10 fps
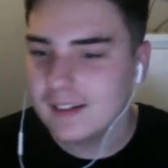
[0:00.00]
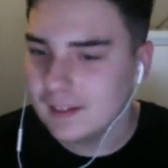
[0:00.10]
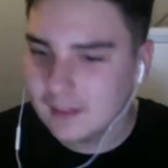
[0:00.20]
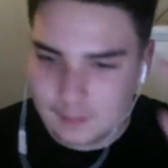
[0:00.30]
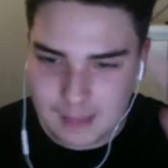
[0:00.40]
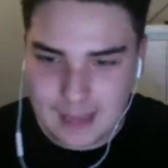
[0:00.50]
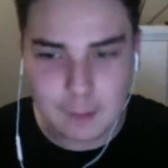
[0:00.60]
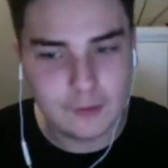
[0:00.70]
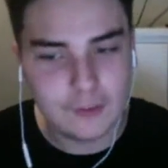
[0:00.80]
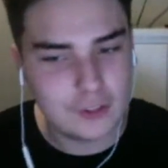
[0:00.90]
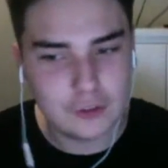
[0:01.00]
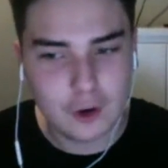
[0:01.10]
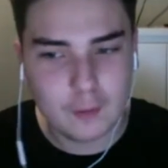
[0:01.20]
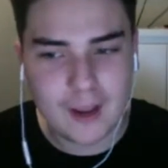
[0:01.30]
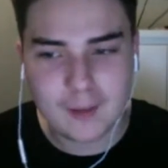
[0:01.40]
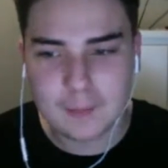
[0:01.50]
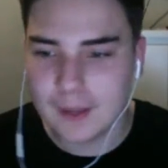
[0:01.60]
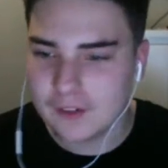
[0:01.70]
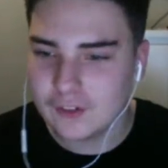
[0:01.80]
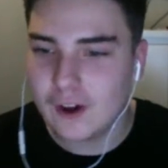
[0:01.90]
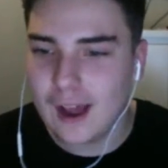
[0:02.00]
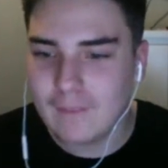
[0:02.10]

He wants control back, but he's not having it.